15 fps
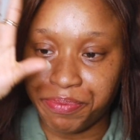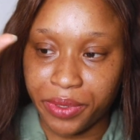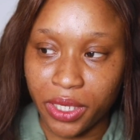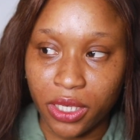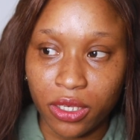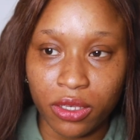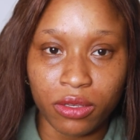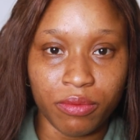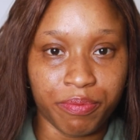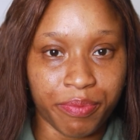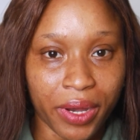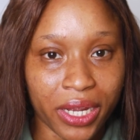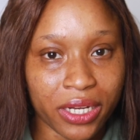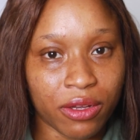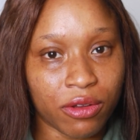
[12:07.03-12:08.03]
big
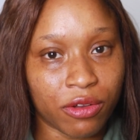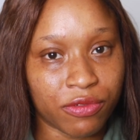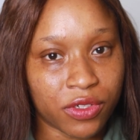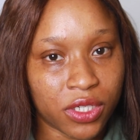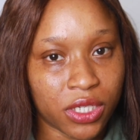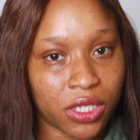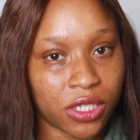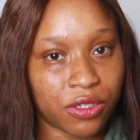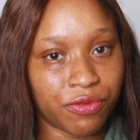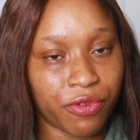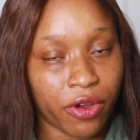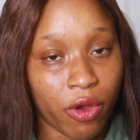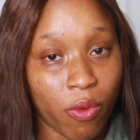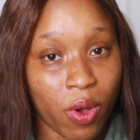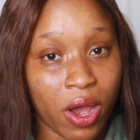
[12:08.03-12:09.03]
panel of cheese
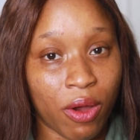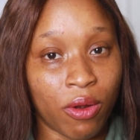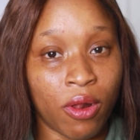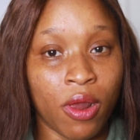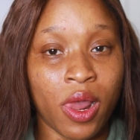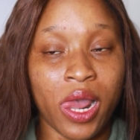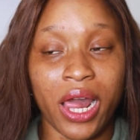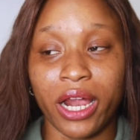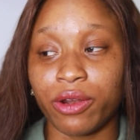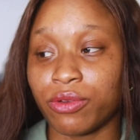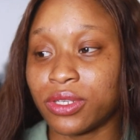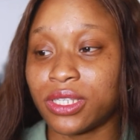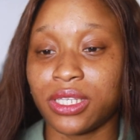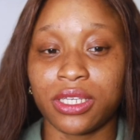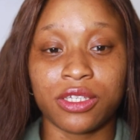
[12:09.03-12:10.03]
for a while, and he
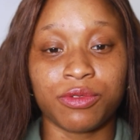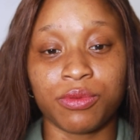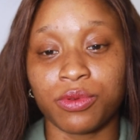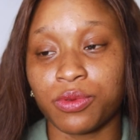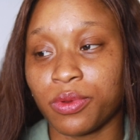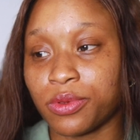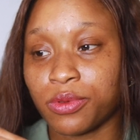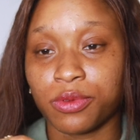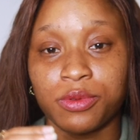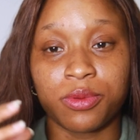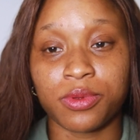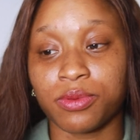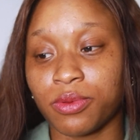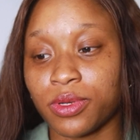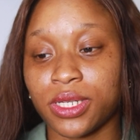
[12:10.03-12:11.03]
was seeing small
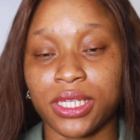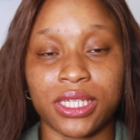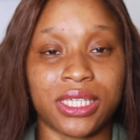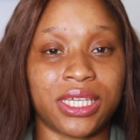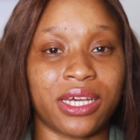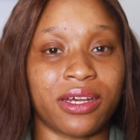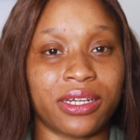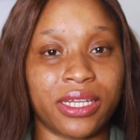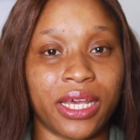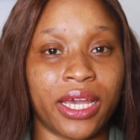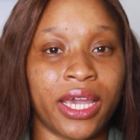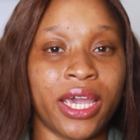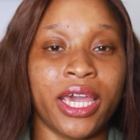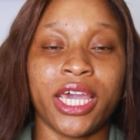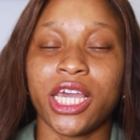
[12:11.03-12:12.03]
things here and there,
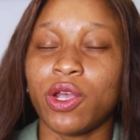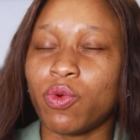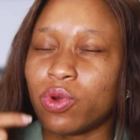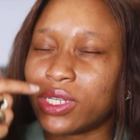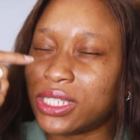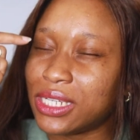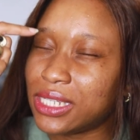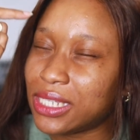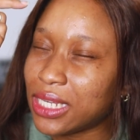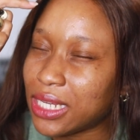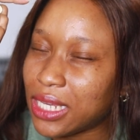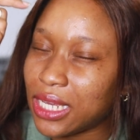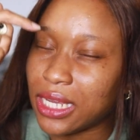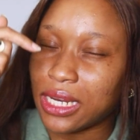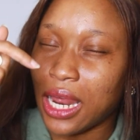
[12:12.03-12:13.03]
he was still
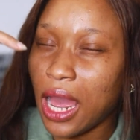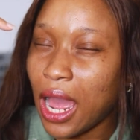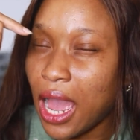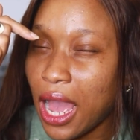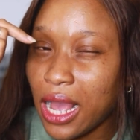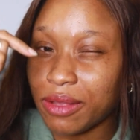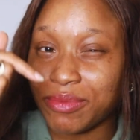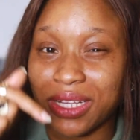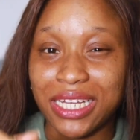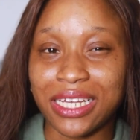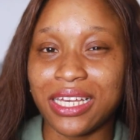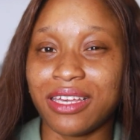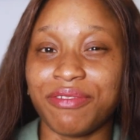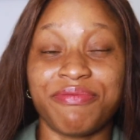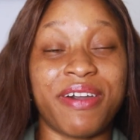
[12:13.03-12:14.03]
thinking,
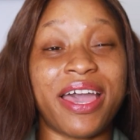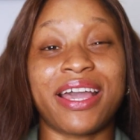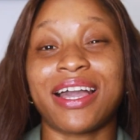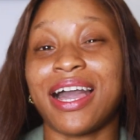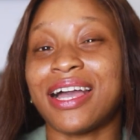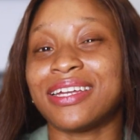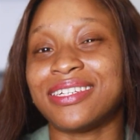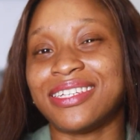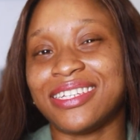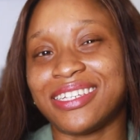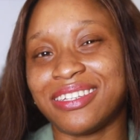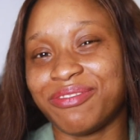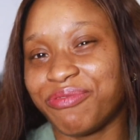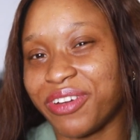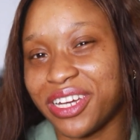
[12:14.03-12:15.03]
if I catch
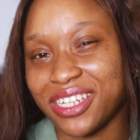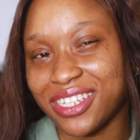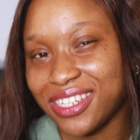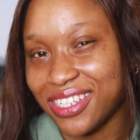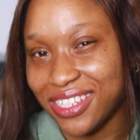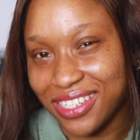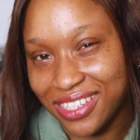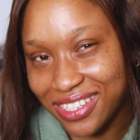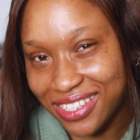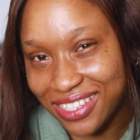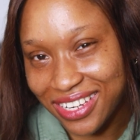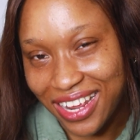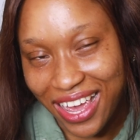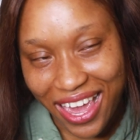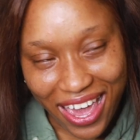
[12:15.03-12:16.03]
this fresh cheese,
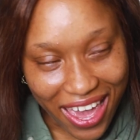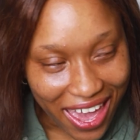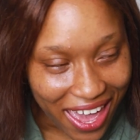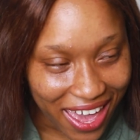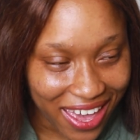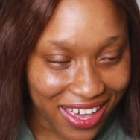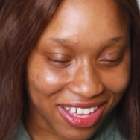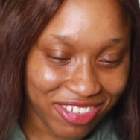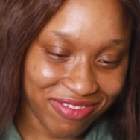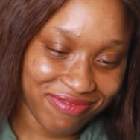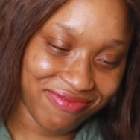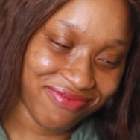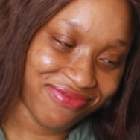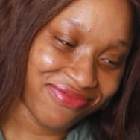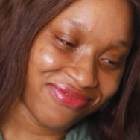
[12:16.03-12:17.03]

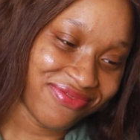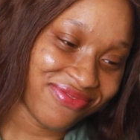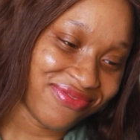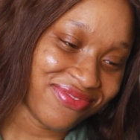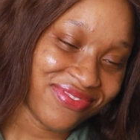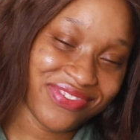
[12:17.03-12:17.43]
the